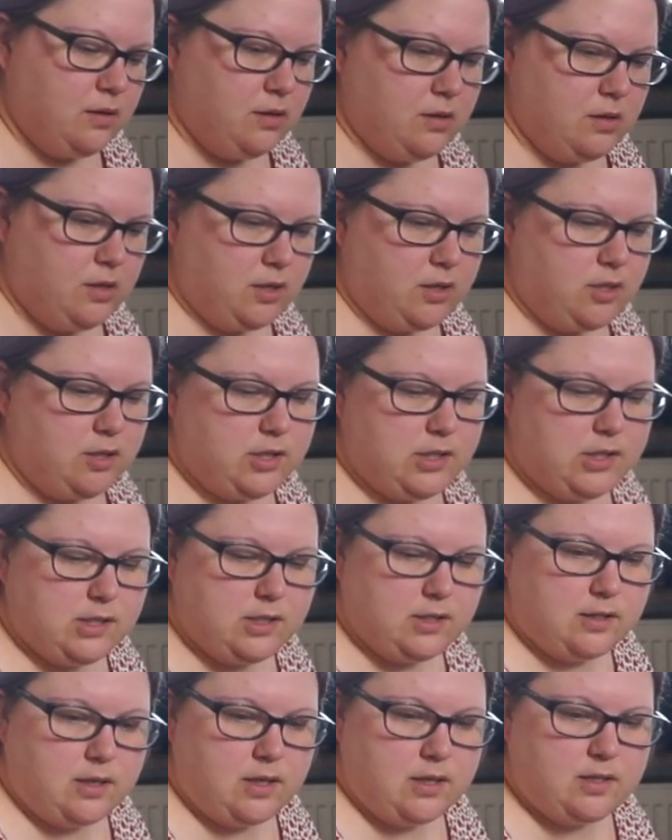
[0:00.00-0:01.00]
a,
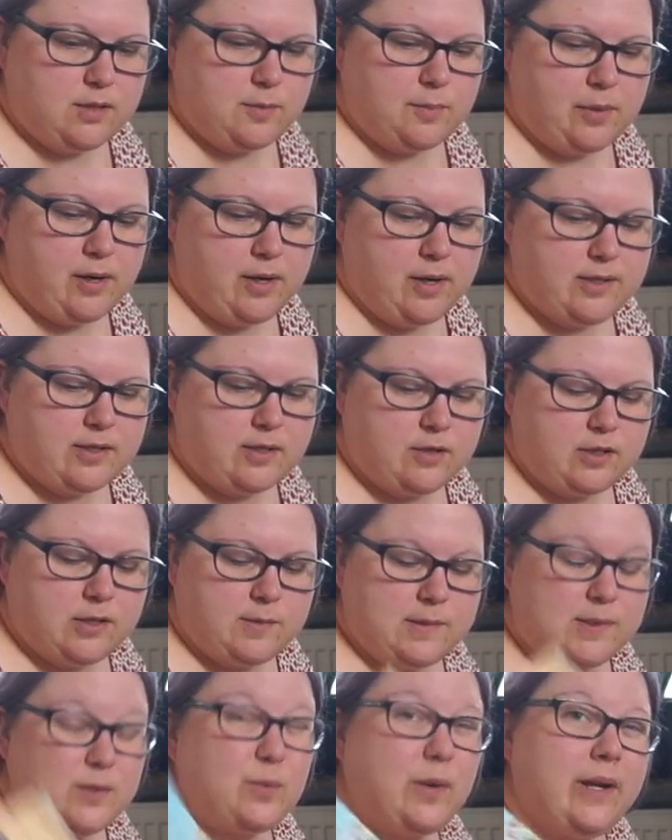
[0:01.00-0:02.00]
Chris, a surprise
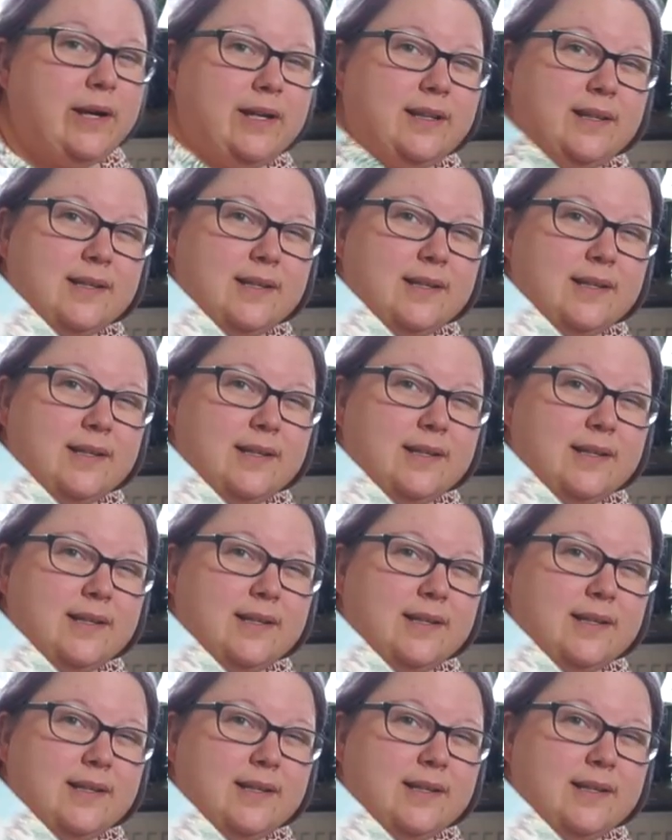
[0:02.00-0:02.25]
Christmas wedding.